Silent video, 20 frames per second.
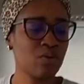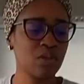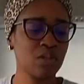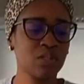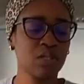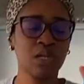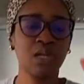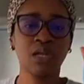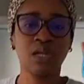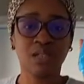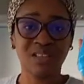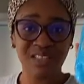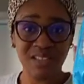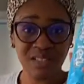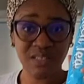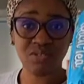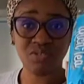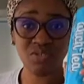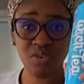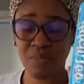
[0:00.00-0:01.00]
it. This is
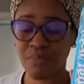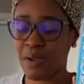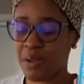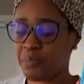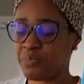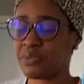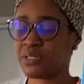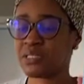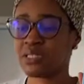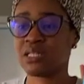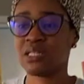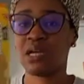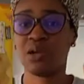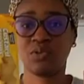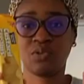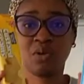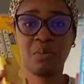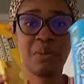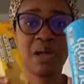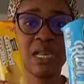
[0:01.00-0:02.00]
the normal biscuit that I
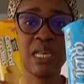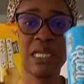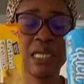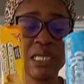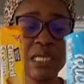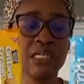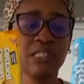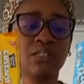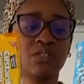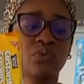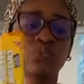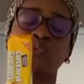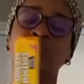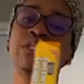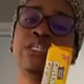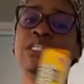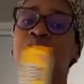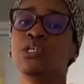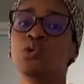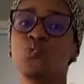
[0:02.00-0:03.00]
normally eat
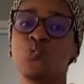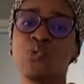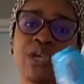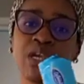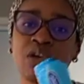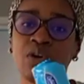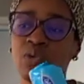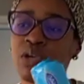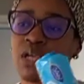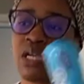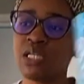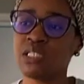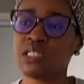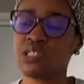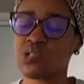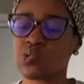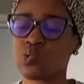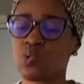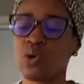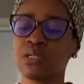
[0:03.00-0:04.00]
in the week, okay?
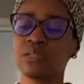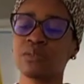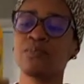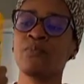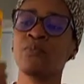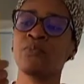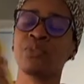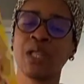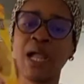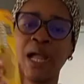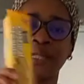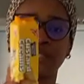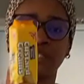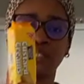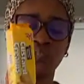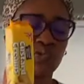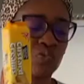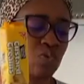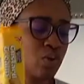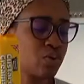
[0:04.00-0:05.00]
This one and
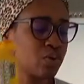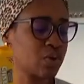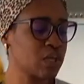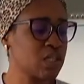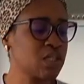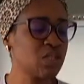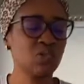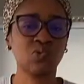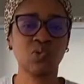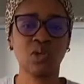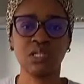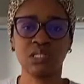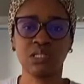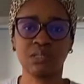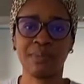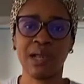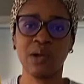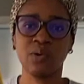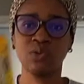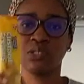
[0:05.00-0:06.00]
this one, okay? This one is
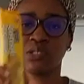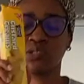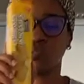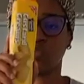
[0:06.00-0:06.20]
my one, this